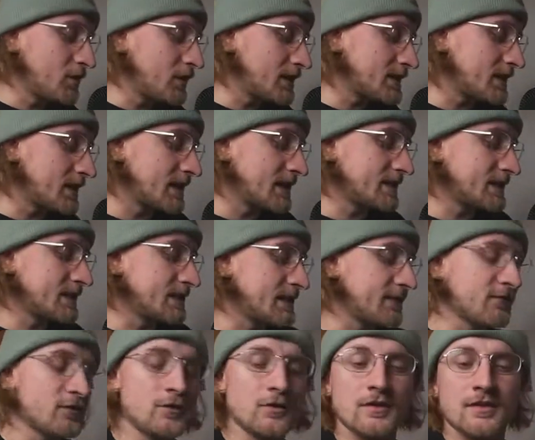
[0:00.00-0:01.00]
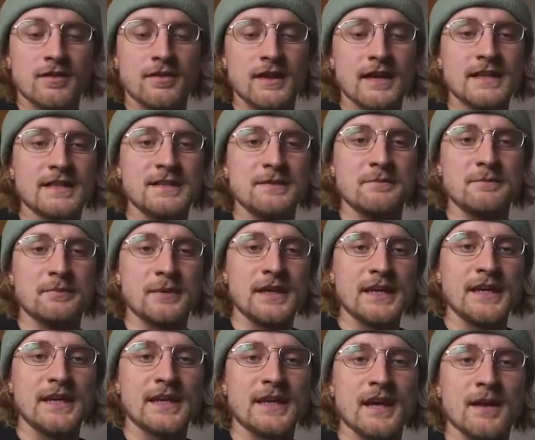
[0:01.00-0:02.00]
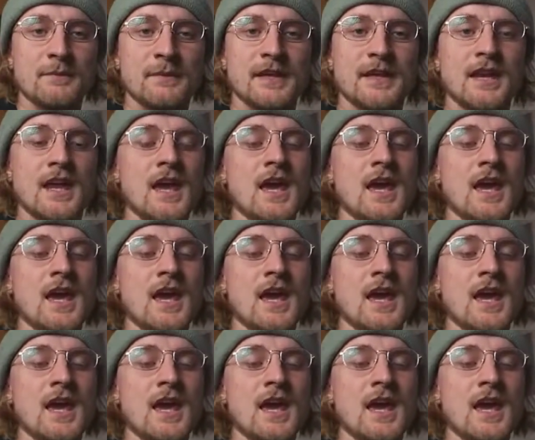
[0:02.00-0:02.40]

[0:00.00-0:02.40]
is a difficult thing to be. I mean,